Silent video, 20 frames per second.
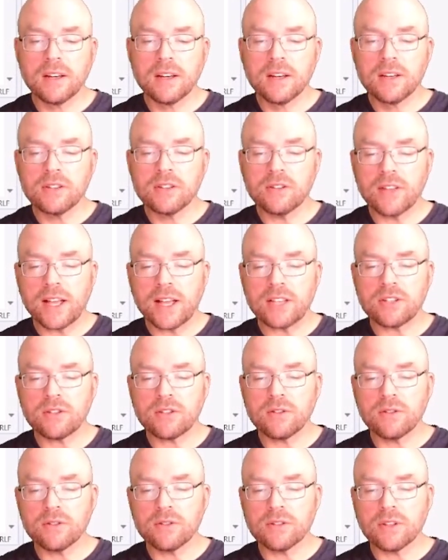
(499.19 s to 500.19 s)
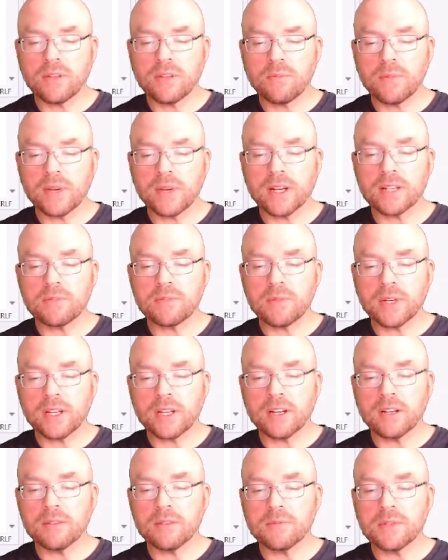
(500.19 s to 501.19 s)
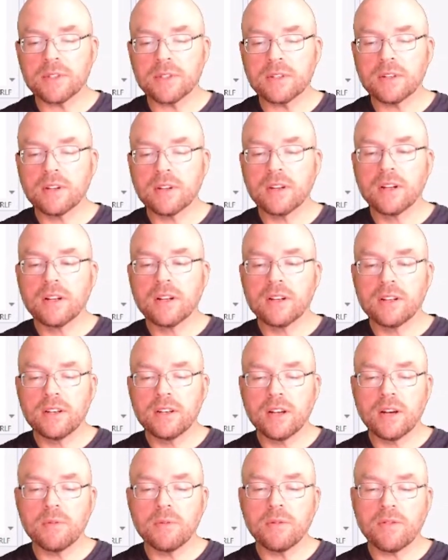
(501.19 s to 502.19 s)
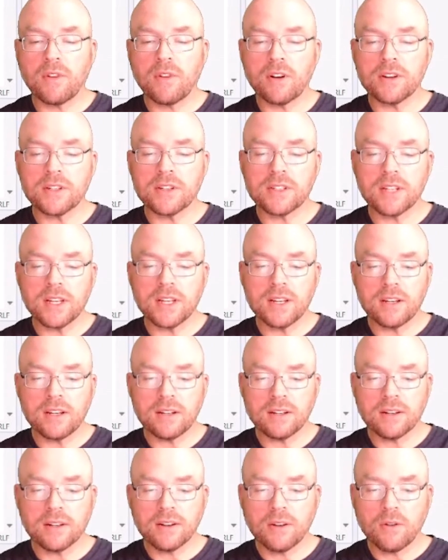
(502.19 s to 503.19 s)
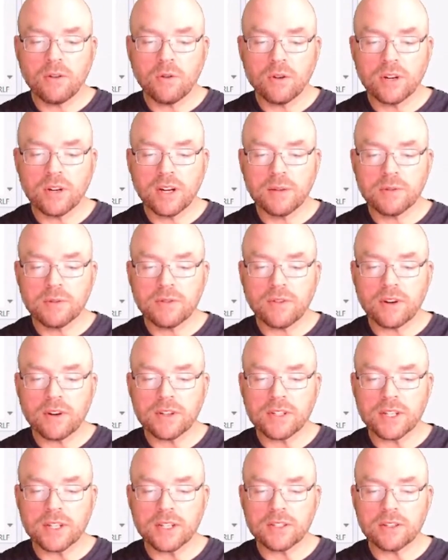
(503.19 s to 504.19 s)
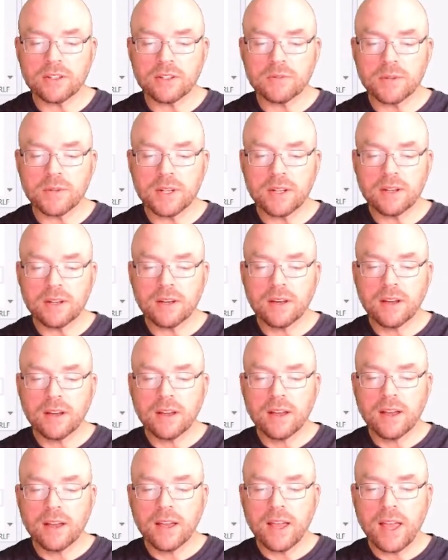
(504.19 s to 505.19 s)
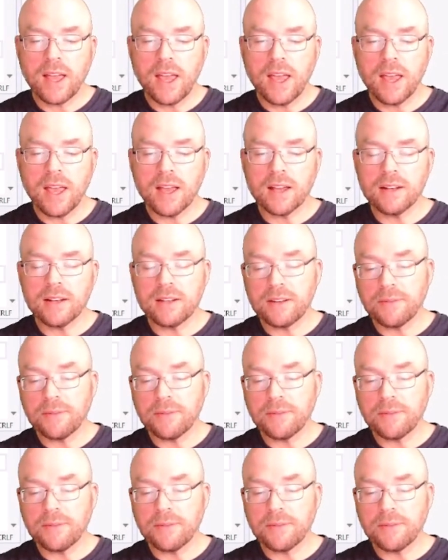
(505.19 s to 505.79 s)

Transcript: So that's true. So then biggest becomes num of RC, or nums of RC, excuse me. And